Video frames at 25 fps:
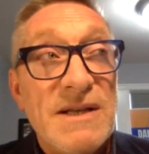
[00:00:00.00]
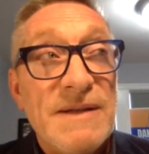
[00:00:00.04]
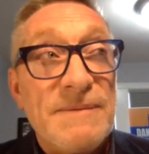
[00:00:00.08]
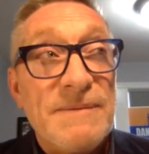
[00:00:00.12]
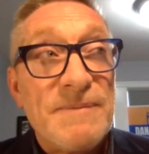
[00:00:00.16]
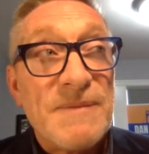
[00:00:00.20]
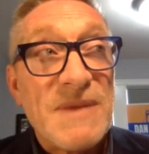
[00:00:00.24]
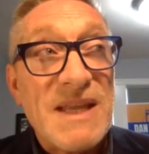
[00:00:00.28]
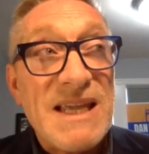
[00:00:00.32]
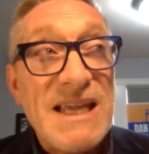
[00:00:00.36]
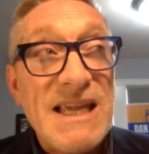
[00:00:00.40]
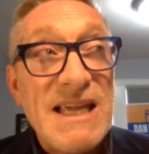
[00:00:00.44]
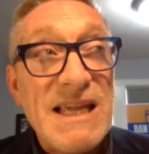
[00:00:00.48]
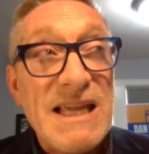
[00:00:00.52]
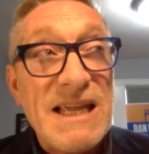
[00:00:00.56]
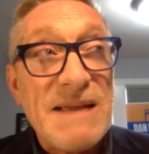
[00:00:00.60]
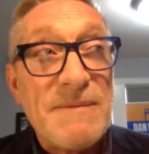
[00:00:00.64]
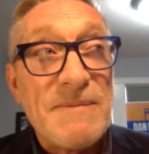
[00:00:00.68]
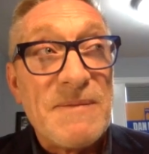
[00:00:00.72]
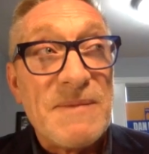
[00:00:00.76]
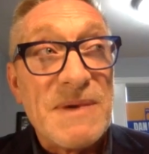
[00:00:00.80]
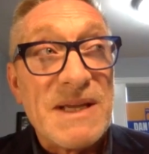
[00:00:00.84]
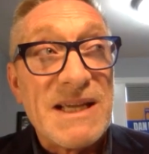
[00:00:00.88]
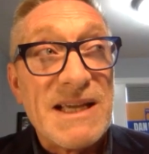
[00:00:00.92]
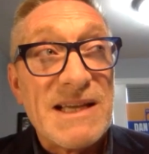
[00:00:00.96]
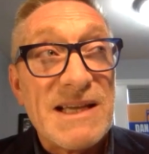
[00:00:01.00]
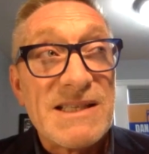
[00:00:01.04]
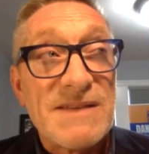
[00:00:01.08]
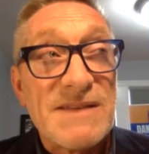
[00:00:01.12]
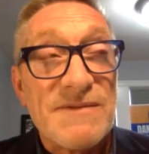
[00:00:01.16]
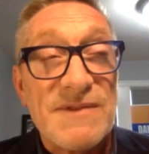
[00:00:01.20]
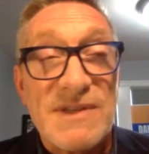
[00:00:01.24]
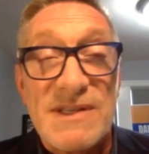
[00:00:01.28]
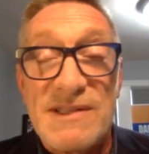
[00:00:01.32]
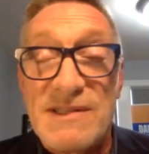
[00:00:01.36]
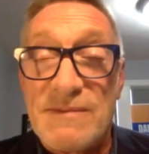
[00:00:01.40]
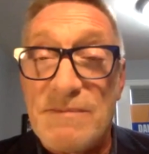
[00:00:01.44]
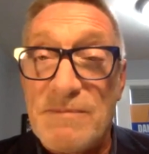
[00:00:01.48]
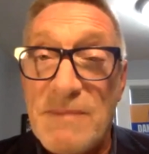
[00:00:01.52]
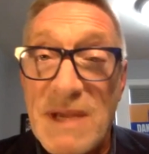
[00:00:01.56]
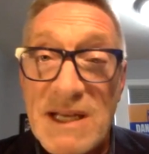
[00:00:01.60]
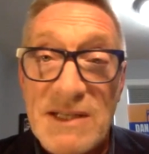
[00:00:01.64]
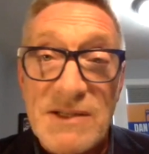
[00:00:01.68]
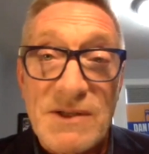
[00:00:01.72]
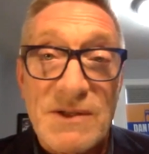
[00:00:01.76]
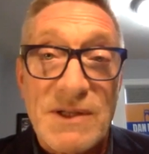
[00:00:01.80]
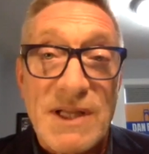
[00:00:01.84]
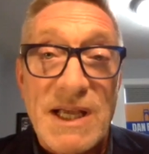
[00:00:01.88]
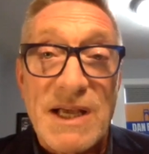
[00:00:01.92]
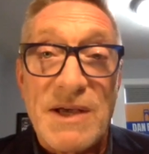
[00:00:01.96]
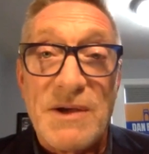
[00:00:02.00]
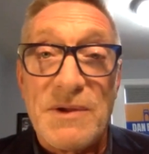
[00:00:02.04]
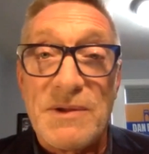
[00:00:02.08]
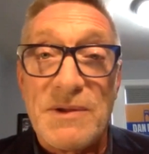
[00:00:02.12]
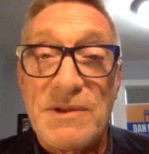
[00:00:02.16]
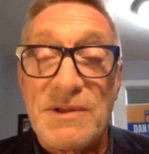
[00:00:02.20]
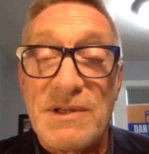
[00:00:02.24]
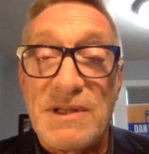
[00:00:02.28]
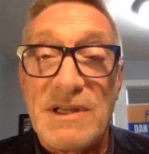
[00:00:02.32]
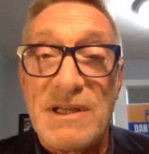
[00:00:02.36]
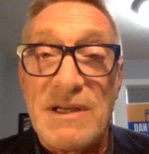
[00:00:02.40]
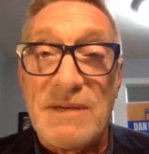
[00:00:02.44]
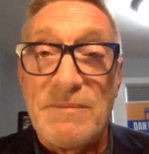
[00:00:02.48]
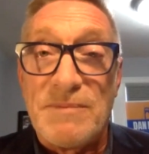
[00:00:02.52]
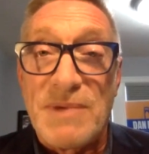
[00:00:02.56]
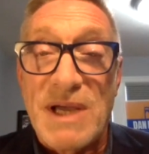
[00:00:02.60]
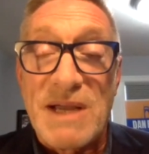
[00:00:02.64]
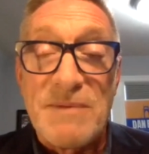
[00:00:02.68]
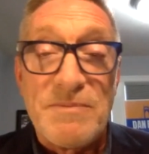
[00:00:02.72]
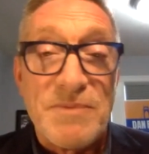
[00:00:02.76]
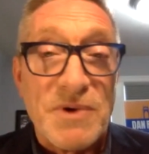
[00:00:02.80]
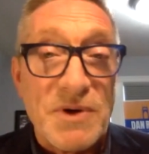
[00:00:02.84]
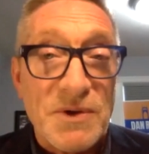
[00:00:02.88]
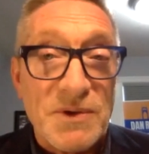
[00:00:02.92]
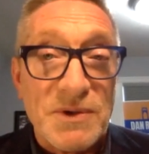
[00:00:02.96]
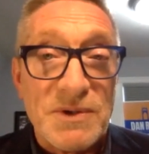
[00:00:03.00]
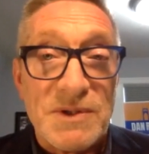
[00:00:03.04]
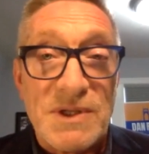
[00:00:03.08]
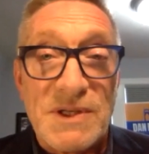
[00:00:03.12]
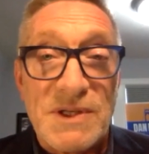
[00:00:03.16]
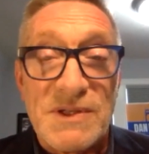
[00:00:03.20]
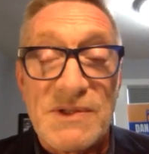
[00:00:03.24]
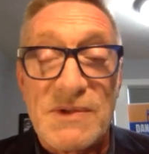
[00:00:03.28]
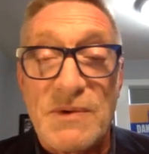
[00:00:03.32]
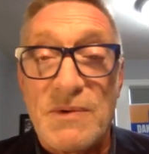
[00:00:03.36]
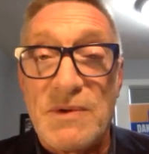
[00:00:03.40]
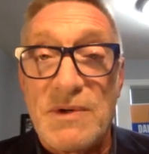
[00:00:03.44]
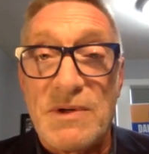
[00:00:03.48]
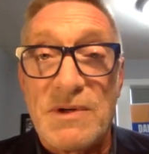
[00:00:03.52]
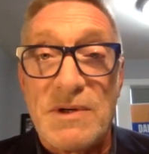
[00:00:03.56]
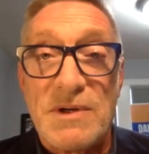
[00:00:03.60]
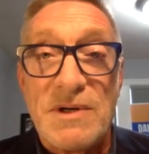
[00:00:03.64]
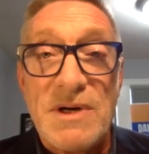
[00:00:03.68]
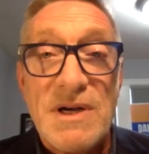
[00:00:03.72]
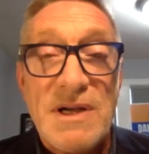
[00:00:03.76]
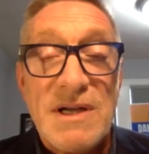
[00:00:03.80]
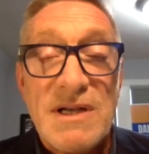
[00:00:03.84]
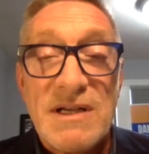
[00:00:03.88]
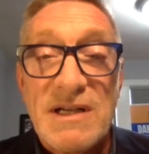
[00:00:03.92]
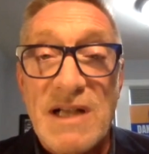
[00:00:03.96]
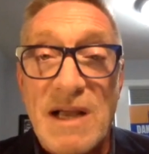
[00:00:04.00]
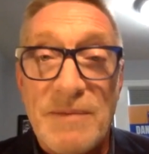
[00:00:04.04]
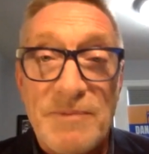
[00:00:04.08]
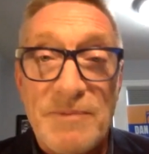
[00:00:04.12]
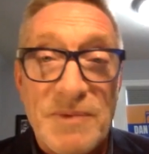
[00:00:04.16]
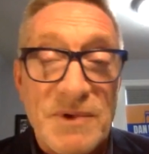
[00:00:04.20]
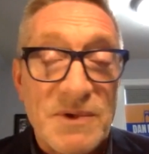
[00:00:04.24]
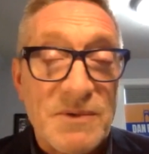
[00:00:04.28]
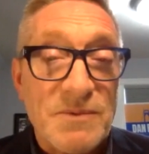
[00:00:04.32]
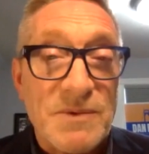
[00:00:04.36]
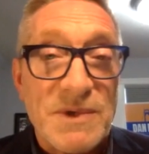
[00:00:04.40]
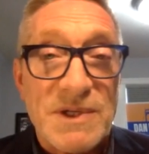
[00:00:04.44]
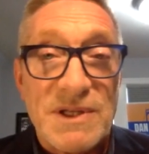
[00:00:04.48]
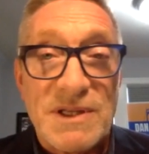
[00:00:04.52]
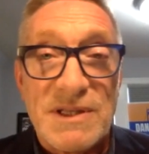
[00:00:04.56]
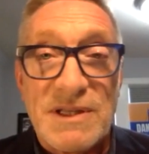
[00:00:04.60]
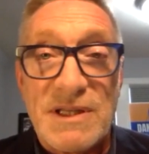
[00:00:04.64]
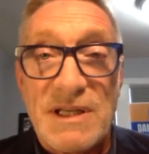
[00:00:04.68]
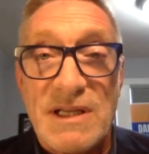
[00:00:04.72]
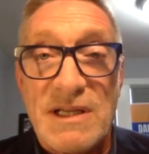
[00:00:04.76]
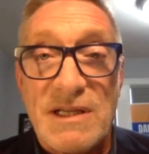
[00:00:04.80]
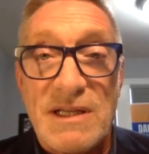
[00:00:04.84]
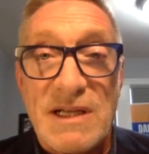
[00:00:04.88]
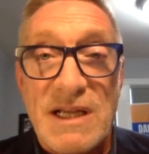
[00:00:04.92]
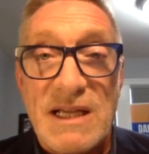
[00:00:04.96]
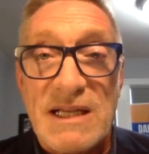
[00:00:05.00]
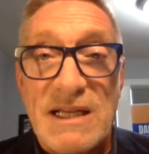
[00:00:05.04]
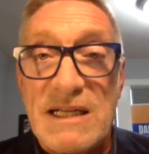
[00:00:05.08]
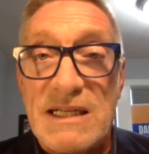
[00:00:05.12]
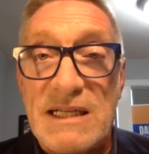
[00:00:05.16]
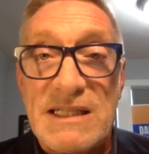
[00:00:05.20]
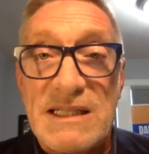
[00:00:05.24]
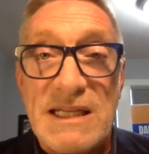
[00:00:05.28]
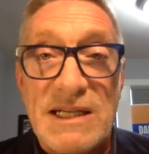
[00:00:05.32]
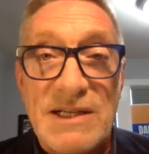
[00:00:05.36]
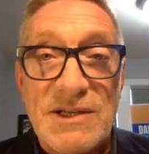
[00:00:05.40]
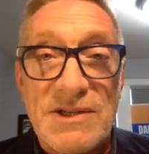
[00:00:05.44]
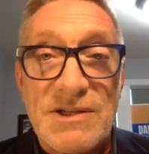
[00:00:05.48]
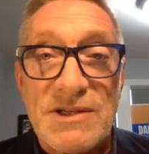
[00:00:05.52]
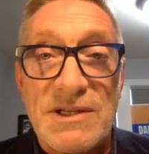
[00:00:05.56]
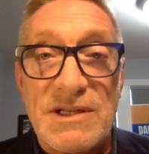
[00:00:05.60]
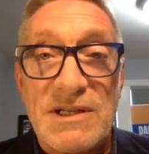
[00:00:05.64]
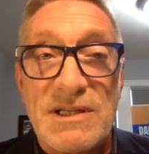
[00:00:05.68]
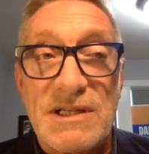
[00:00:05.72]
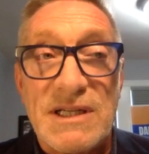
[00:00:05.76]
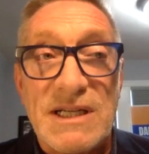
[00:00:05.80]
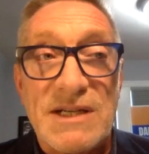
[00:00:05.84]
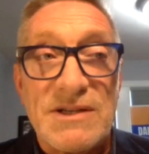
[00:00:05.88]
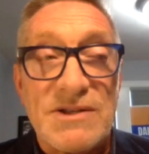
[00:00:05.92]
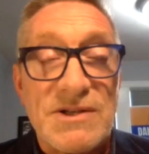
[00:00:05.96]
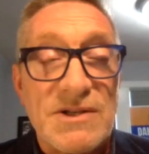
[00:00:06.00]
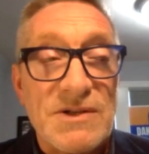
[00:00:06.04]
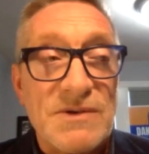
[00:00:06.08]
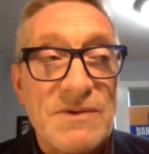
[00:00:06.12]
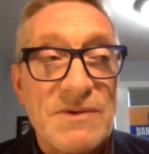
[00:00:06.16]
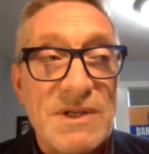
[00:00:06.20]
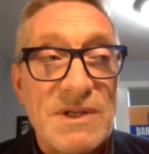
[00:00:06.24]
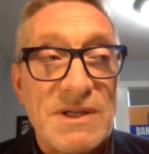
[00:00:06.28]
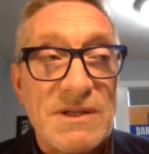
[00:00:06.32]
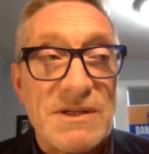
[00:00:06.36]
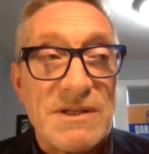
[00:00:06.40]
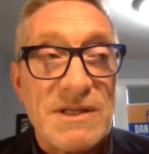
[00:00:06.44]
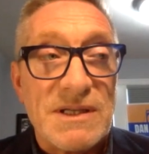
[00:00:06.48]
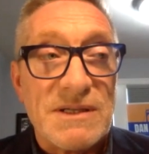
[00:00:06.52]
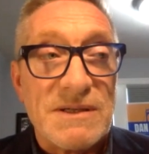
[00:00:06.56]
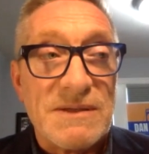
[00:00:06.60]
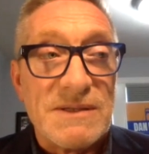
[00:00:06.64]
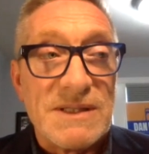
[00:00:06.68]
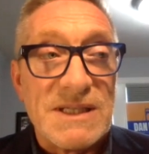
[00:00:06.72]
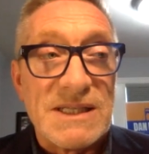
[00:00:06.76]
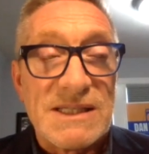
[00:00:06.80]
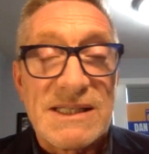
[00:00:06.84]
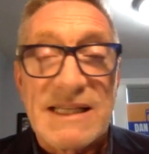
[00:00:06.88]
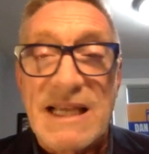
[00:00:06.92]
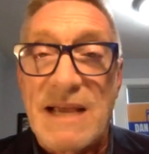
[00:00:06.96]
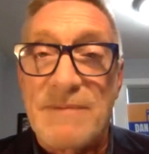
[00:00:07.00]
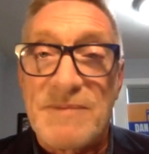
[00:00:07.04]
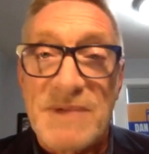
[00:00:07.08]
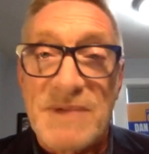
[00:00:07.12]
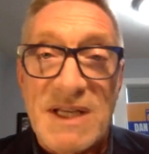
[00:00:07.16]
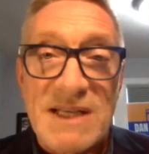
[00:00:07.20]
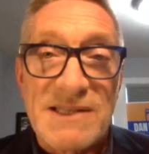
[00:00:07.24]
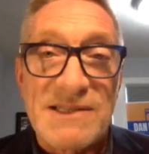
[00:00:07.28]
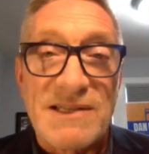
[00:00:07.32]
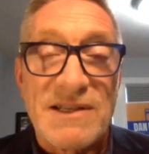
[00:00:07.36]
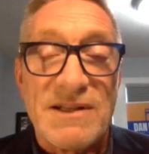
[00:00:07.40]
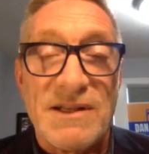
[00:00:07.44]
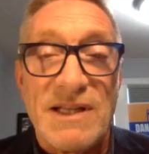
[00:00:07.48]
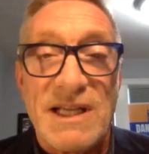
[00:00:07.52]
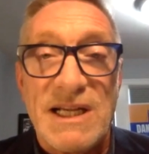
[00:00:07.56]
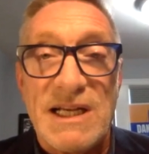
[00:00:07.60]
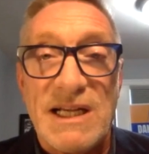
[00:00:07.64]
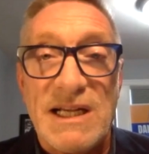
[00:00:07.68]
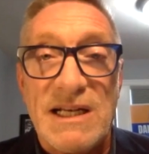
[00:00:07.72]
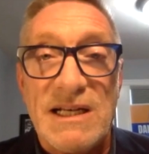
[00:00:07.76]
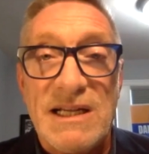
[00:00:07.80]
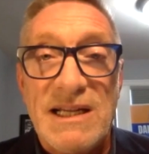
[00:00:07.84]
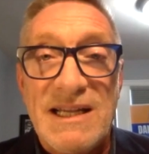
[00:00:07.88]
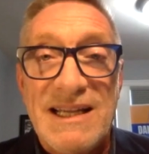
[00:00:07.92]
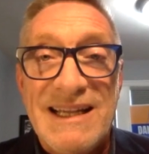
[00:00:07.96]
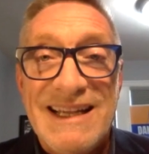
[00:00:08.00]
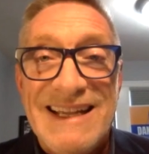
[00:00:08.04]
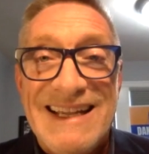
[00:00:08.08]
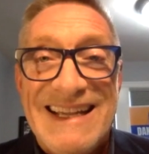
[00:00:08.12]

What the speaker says: he, because of his mental health and bipolar disorder, coupled with an addiction issue that just kept escalating,